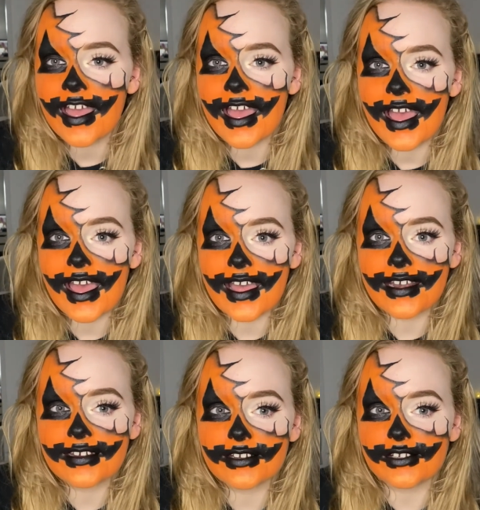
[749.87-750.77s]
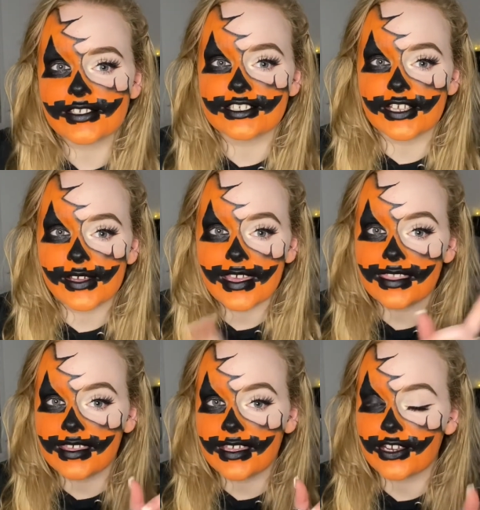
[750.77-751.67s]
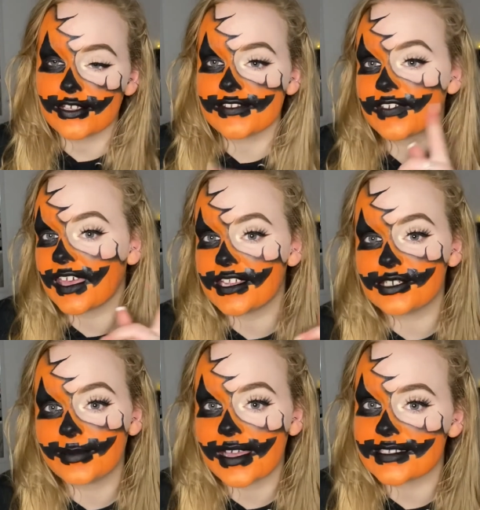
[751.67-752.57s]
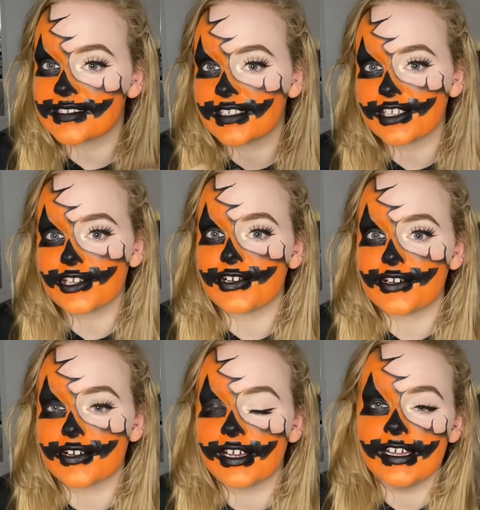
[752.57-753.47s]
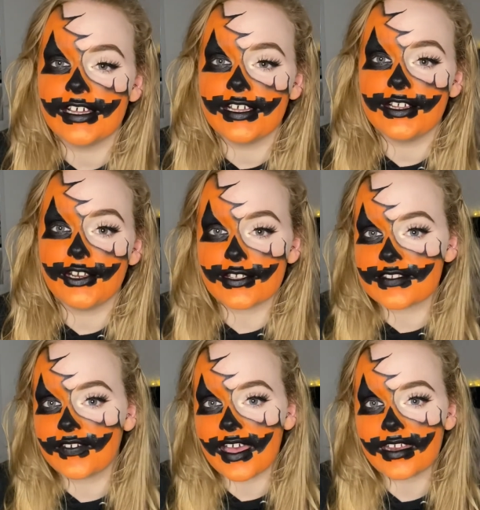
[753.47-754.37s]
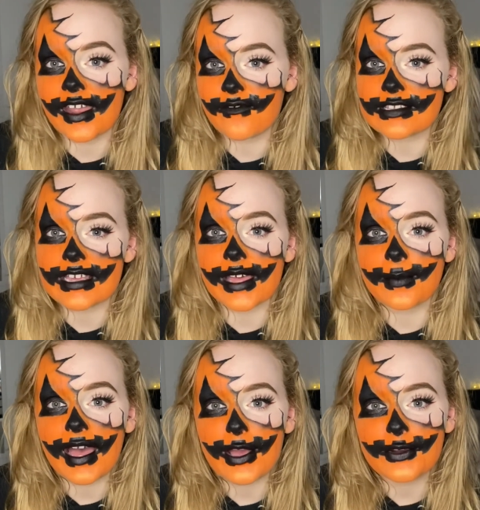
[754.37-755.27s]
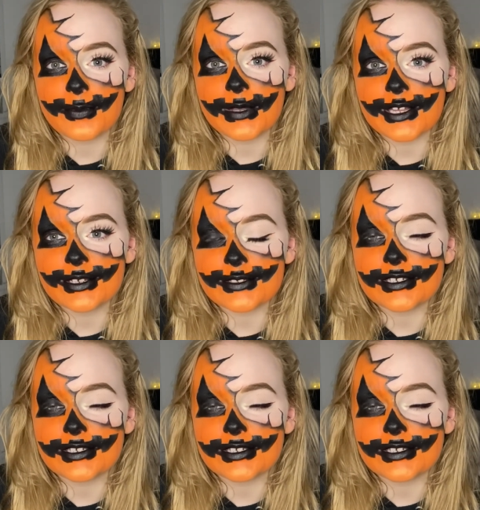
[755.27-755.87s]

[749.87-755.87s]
and also hit the notification bell so that you're notified every time I upload.